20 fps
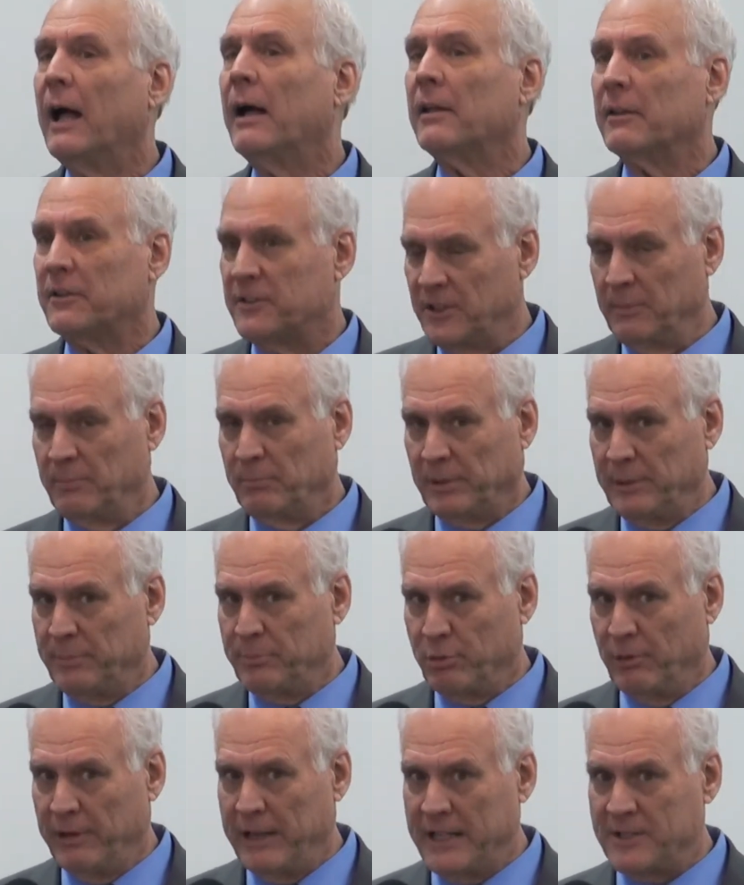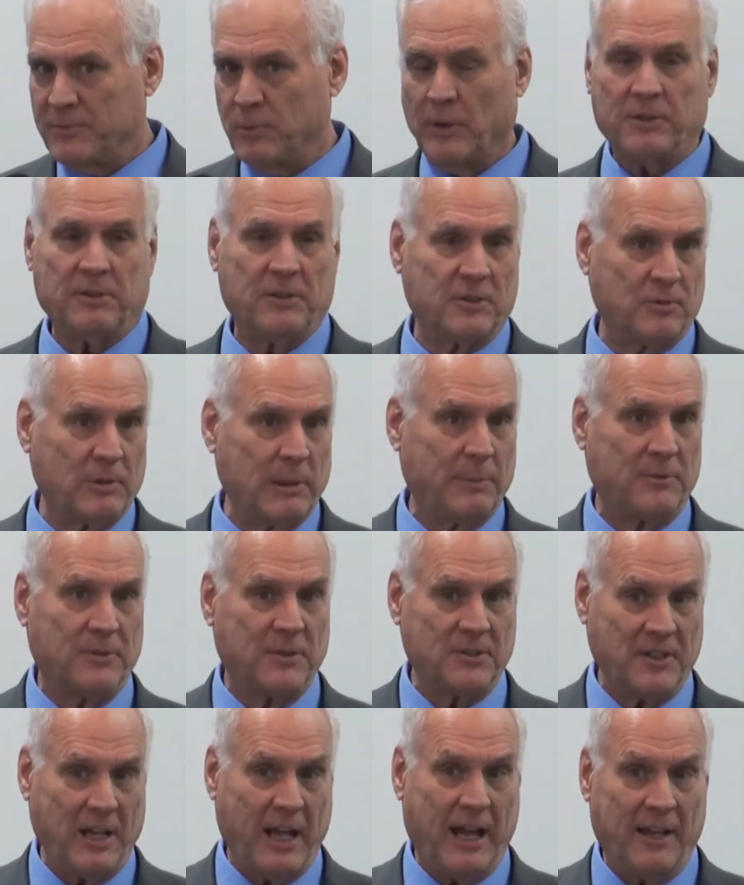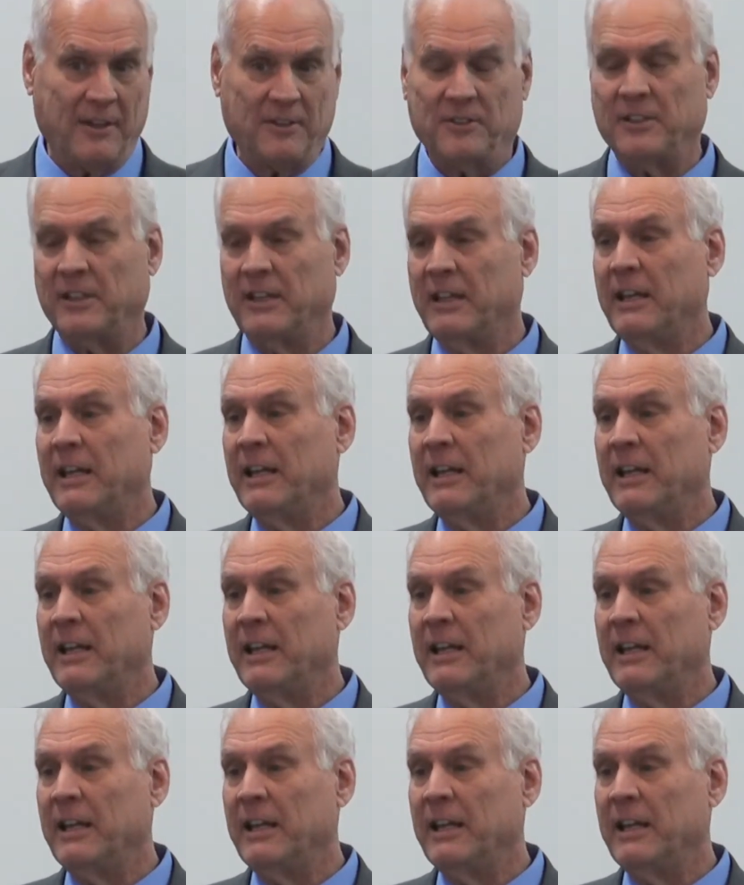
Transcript: simply preach what the Scripture says.